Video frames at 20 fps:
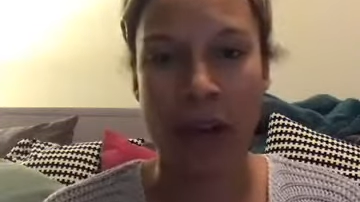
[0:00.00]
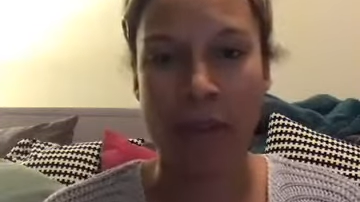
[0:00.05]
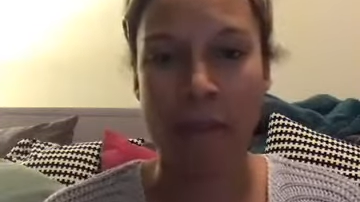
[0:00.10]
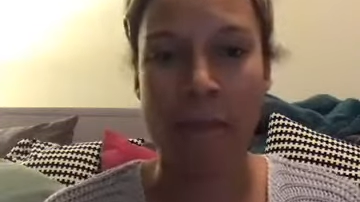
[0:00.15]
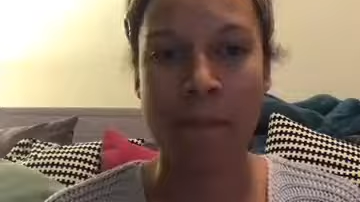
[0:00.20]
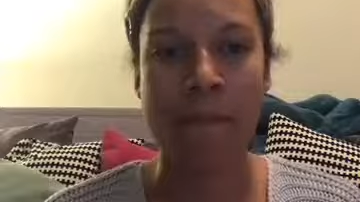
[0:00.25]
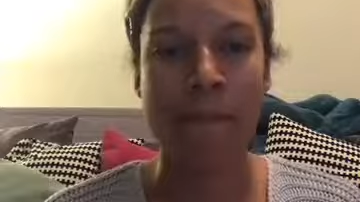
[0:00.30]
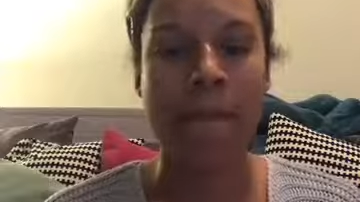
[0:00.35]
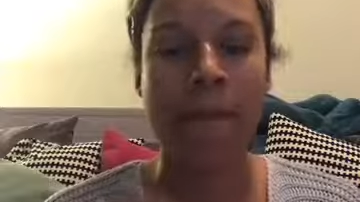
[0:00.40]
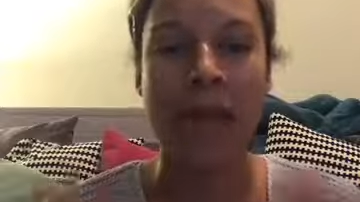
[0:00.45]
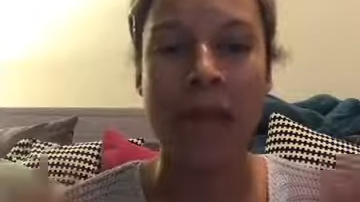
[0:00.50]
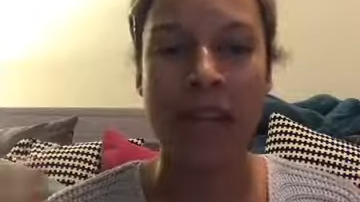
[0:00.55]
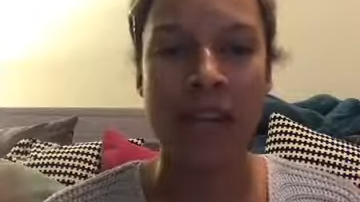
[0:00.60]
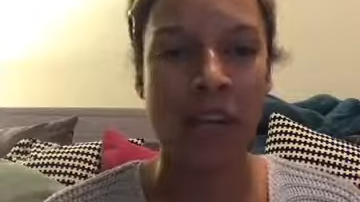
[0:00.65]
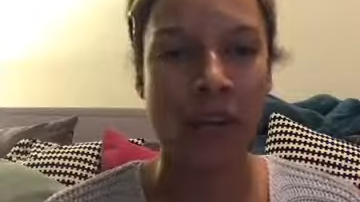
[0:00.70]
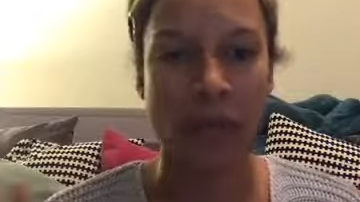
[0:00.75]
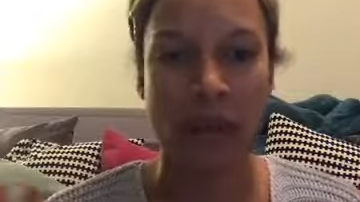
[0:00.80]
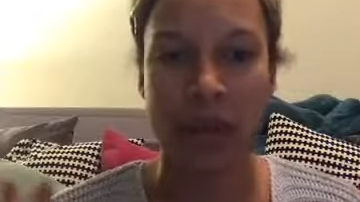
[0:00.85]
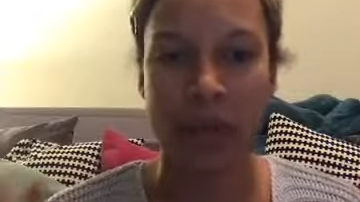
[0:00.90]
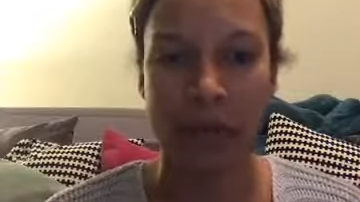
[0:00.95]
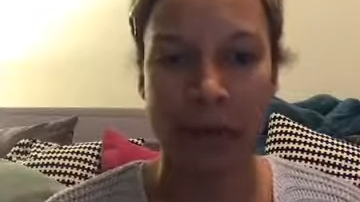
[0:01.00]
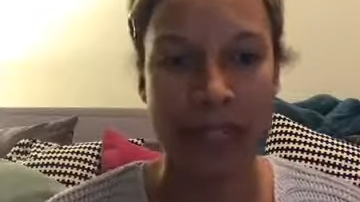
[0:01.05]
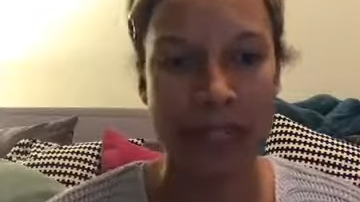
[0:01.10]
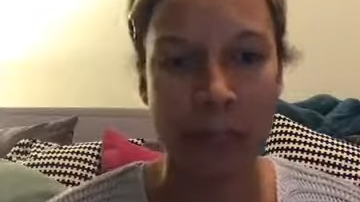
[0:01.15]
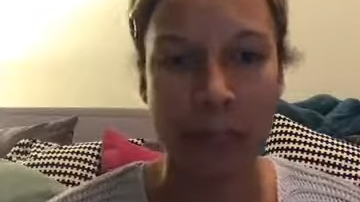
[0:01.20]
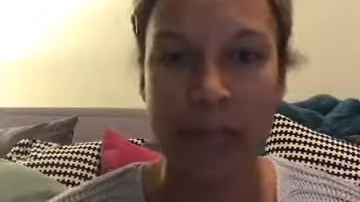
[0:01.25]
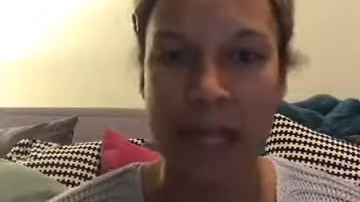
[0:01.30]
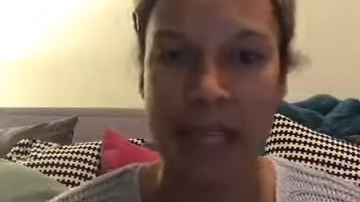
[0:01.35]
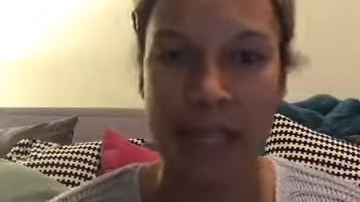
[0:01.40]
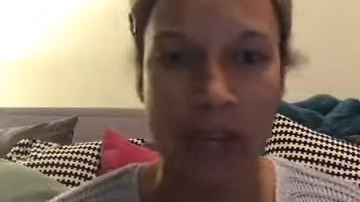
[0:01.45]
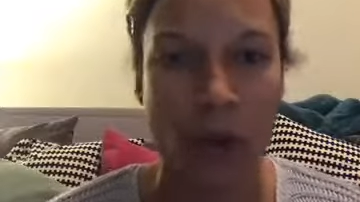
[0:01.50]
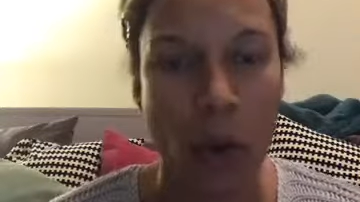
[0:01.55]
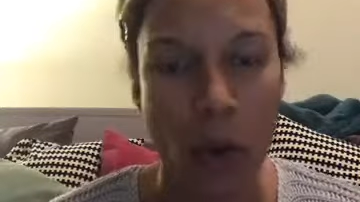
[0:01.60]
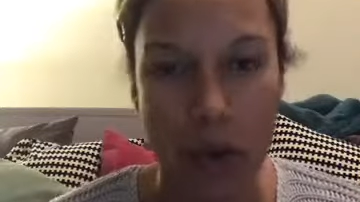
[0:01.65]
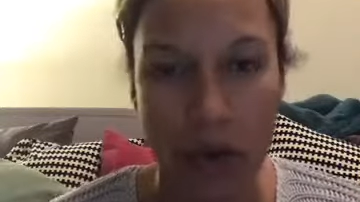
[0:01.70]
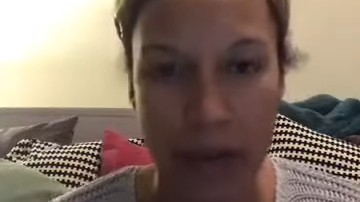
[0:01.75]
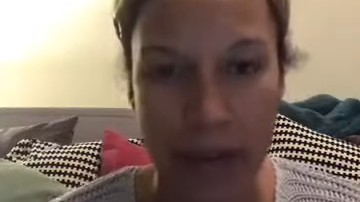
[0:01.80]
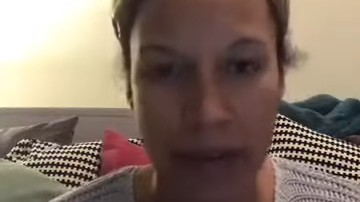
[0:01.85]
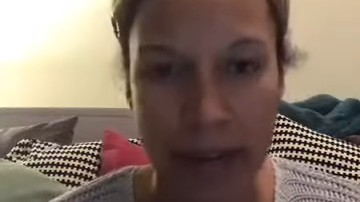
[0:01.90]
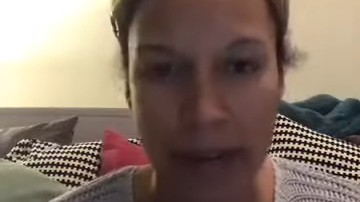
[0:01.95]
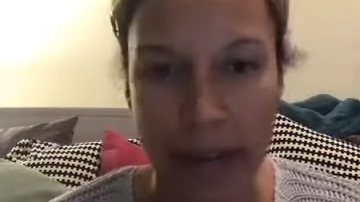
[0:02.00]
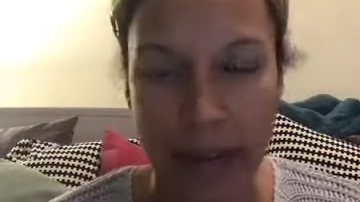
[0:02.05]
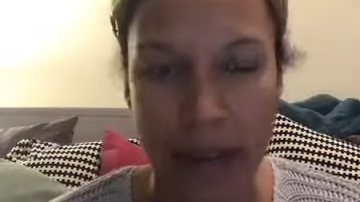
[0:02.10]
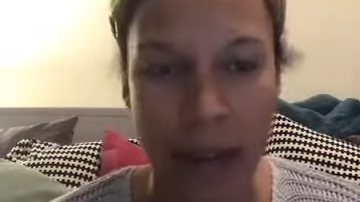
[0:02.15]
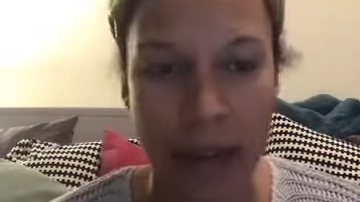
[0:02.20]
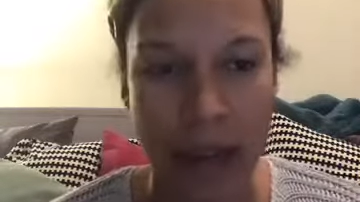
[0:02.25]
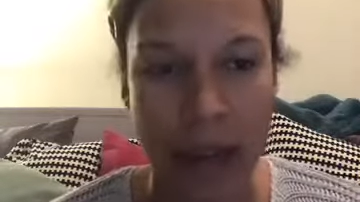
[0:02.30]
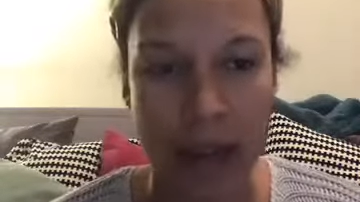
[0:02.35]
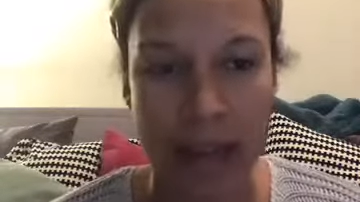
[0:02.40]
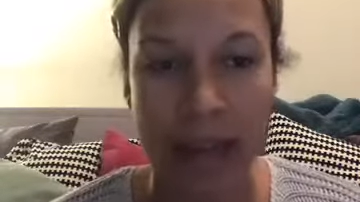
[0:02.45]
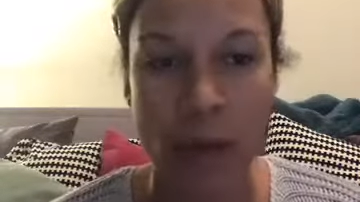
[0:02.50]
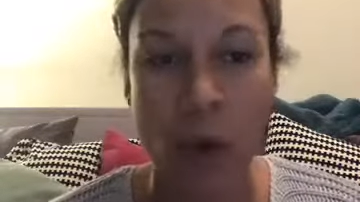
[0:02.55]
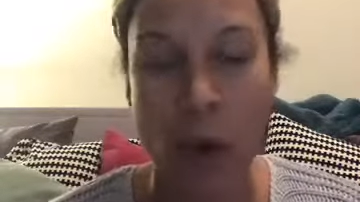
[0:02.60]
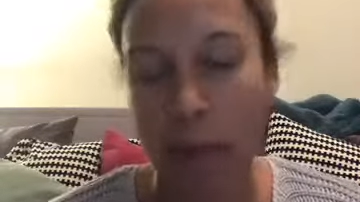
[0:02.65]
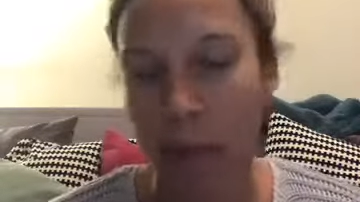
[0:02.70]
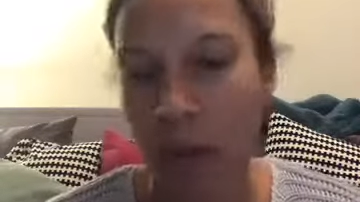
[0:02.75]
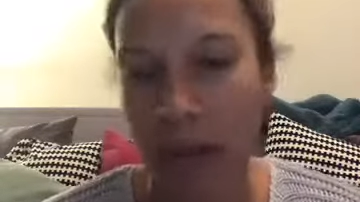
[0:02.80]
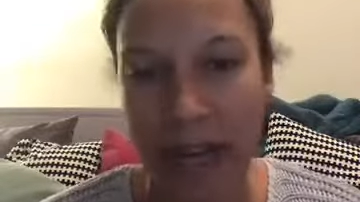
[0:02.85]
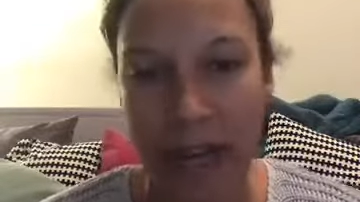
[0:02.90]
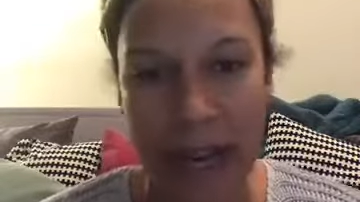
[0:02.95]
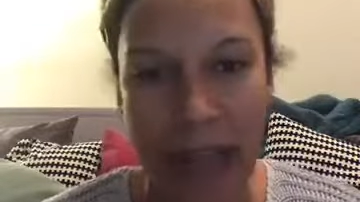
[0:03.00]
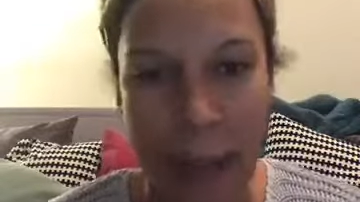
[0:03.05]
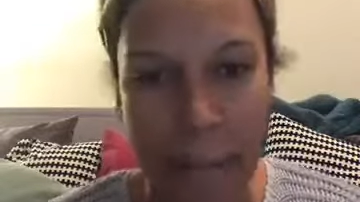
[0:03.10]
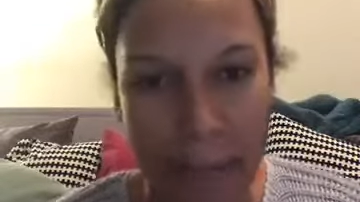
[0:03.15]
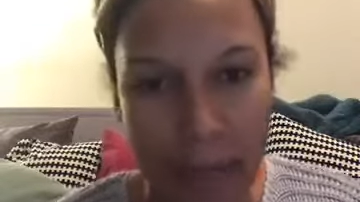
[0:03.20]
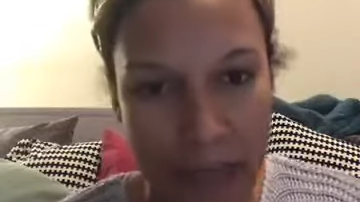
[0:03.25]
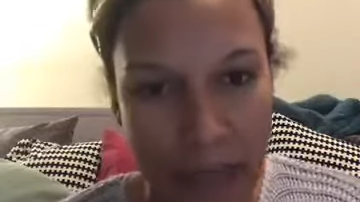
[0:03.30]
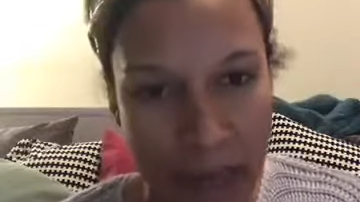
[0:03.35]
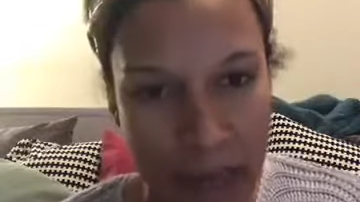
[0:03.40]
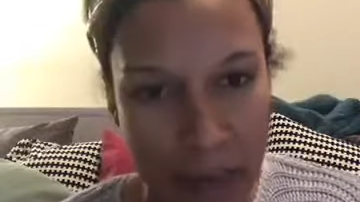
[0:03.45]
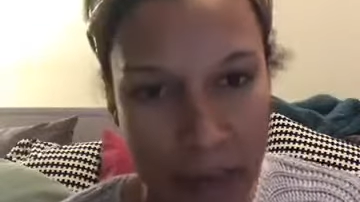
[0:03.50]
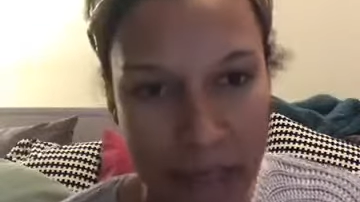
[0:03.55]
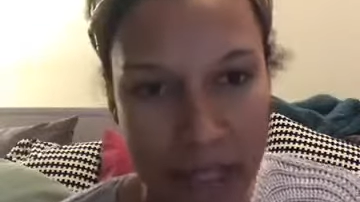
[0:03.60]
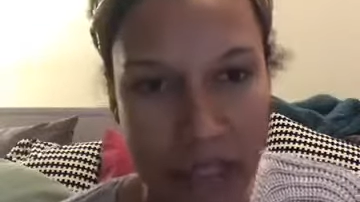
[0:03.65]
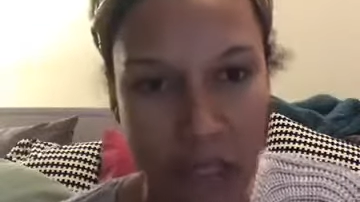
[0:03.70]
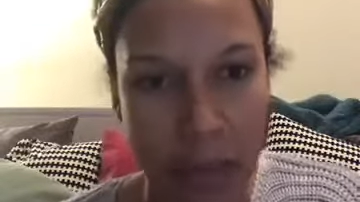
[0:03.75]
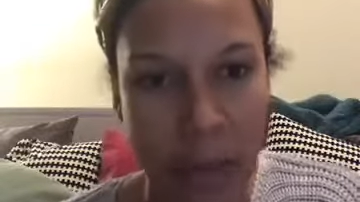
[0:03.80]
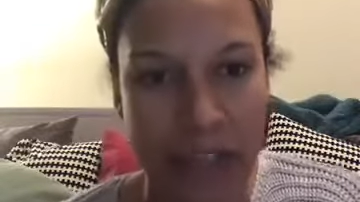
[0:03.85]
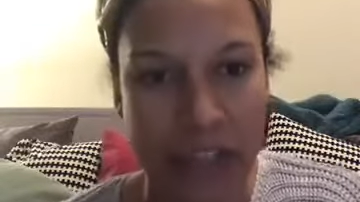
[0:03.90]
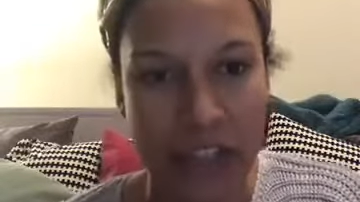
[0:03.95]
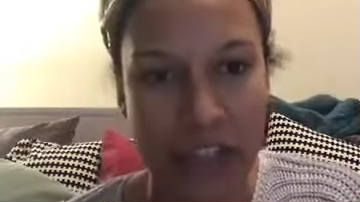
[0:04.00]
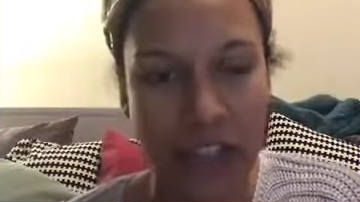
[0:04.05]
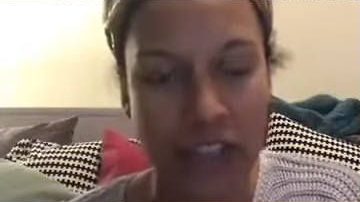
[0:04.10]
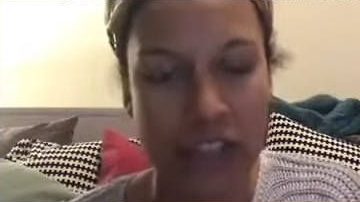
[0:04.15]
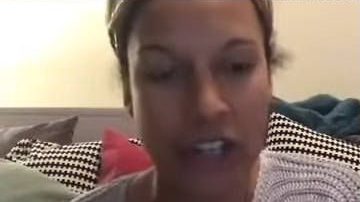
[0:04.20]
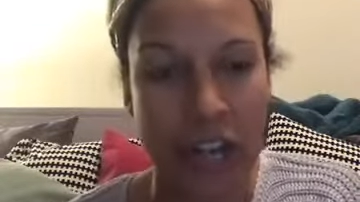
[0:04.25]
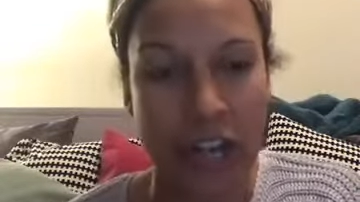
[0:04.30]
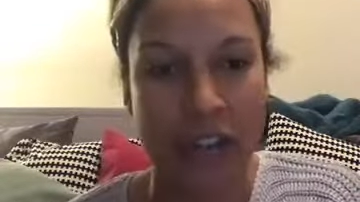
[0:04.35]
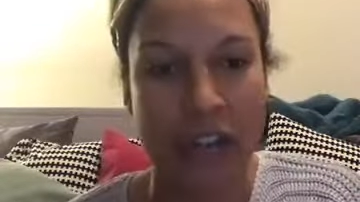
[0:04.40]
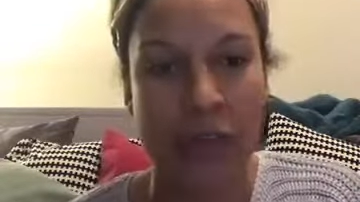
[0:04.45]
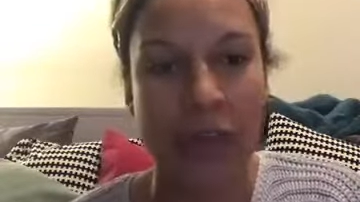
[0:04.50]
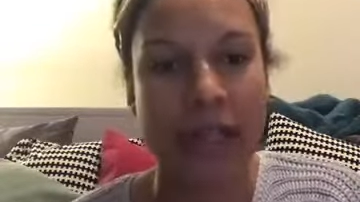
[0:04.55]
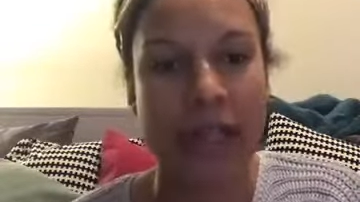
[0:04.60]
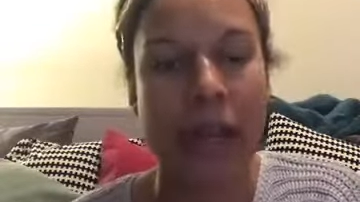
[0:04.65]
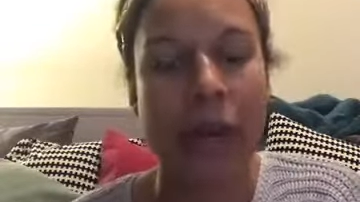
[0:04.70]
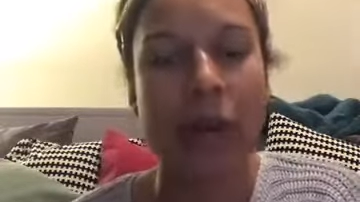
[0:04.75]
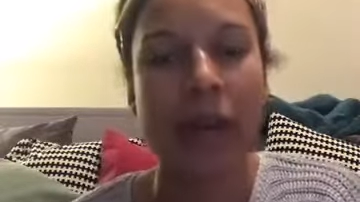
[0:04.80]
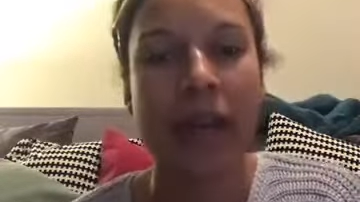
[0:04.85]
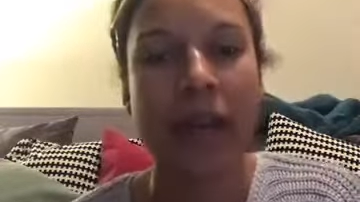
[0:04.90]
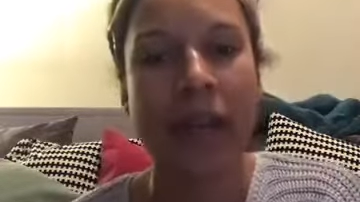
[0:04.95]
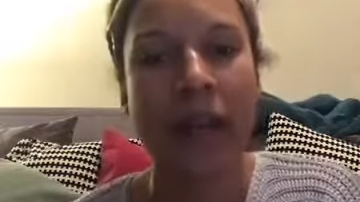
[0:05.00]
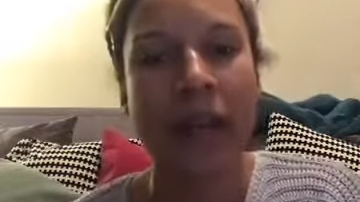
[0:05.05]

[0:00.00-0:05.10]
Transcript: many great recipes incorporating hemp and cannabis. So make sure you check those out.